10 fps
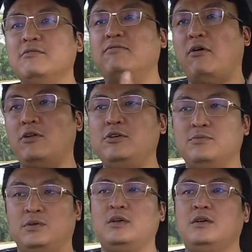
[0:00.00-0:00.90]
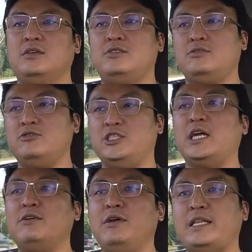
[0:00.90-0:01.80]
volume to
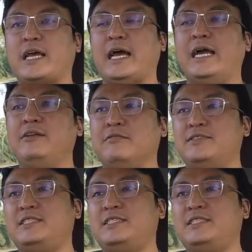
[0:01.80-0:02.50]
generate that kind of